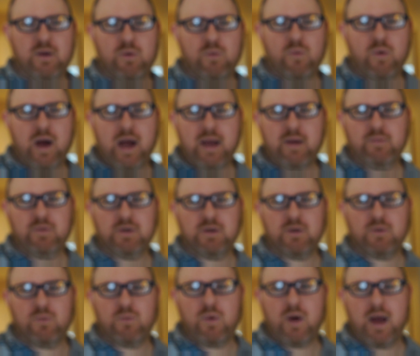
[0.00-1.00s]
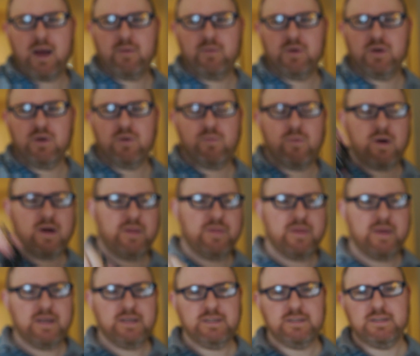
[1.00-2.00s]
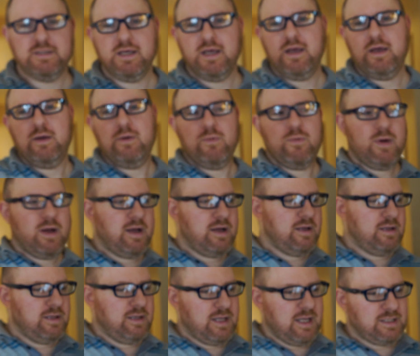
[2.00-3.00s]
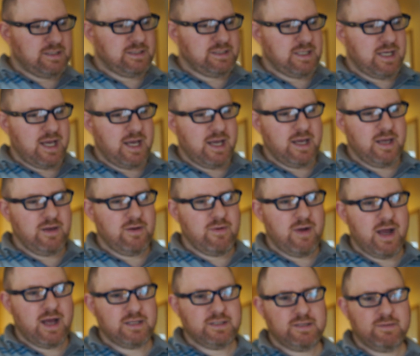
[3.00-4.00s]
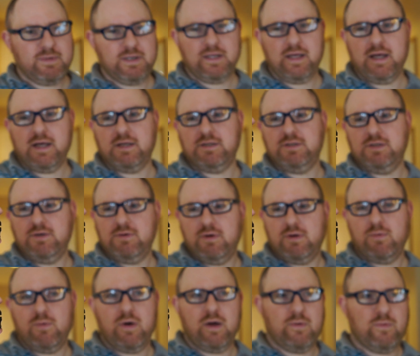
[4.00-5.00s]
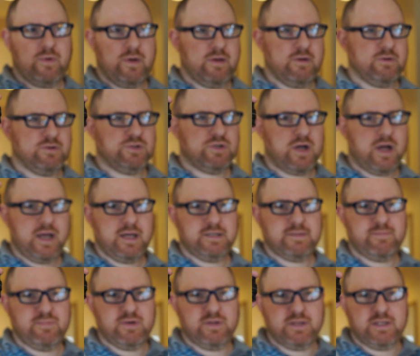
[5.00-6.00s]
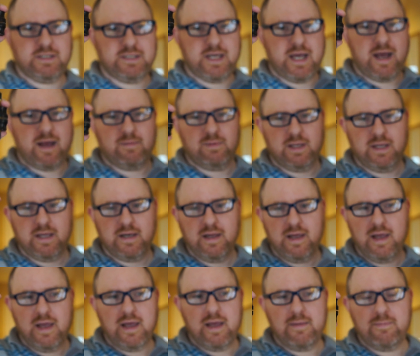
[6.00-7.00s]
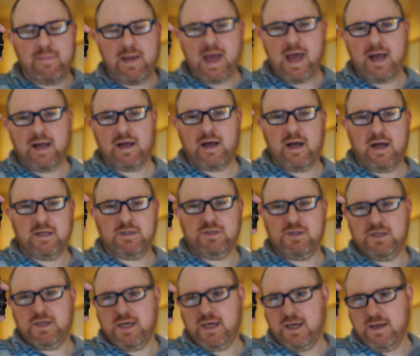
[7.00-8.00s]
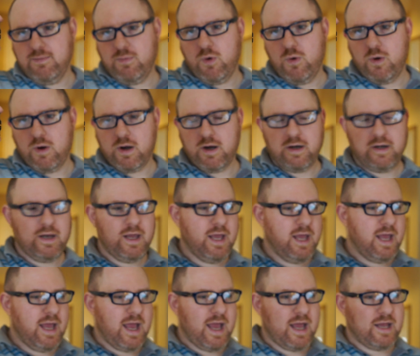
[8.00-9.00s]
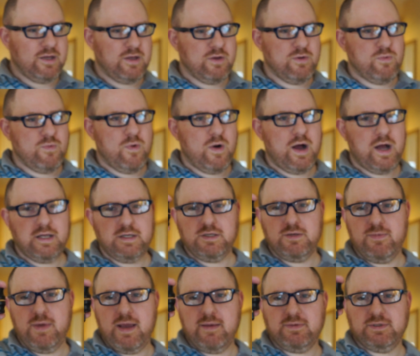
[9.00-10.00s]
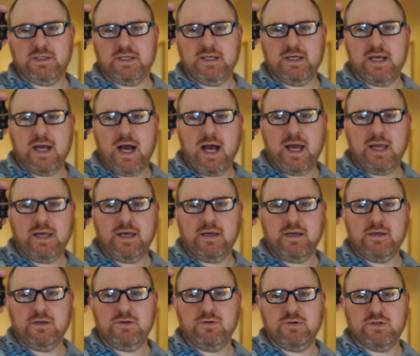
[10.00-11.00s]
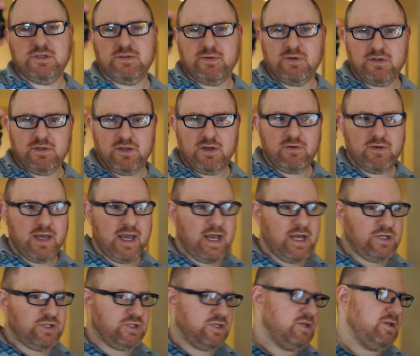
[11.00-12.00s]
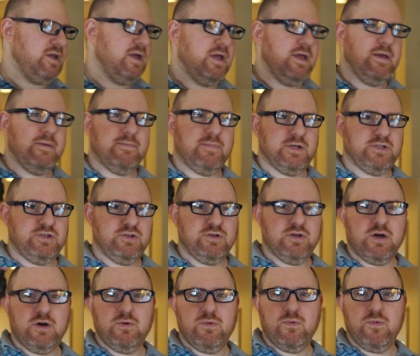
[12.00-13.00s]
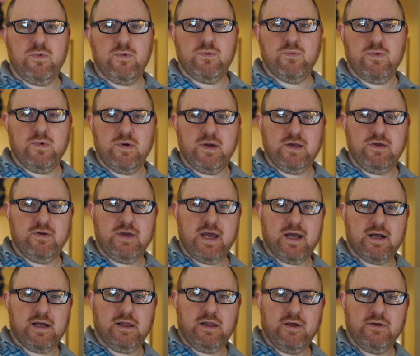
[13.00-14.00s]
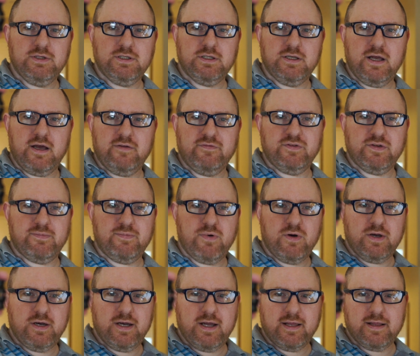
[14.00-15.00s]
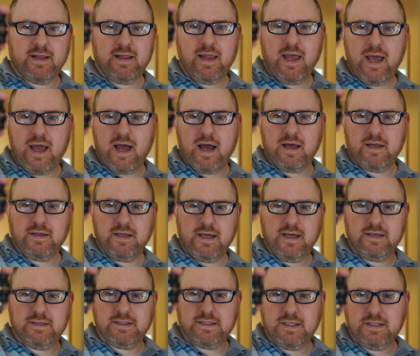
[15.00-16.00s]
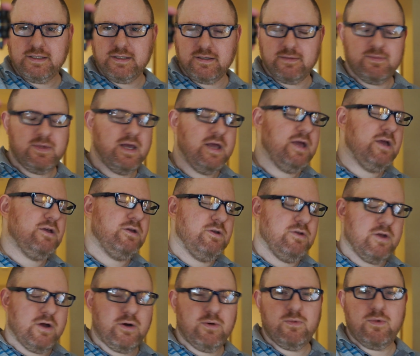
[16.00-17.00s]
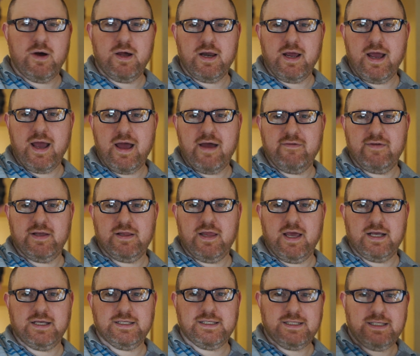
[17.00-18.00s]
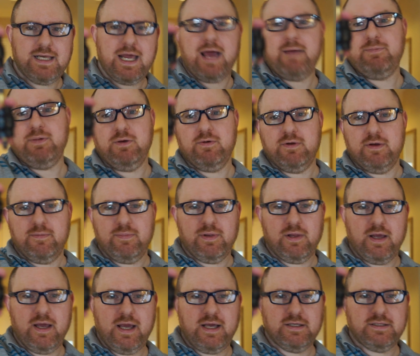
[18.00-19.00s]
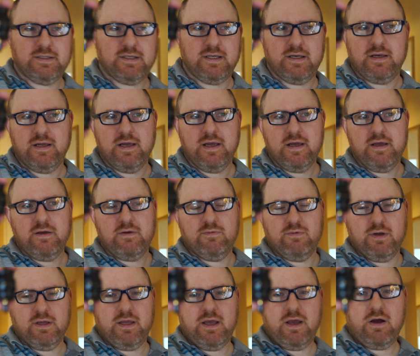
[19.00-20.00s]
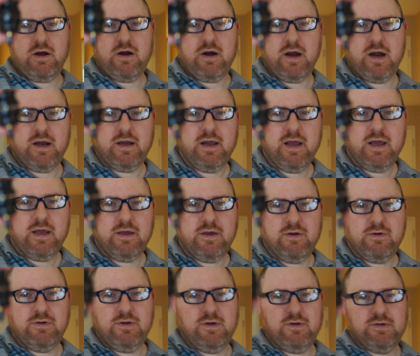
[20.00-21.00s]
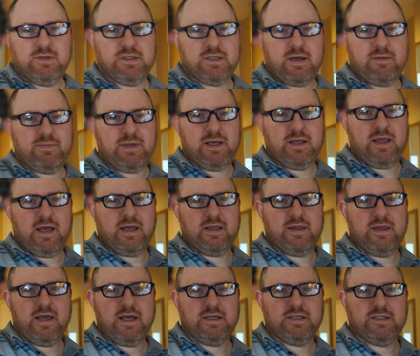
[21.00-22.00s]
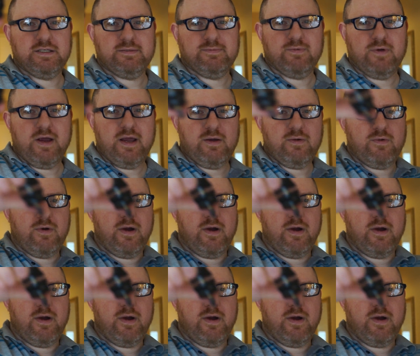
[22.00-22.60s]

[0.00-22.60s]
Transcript: Why would why would you want this? Well, let's say you had something like a two-in-one where you're trying to put the tablet back onto the keyboard and you want to be able to guide it into a certain location but you don't when you get close enough to put it on the on the system you don't want to have it like snap you into place and really hard you'd use something like this spring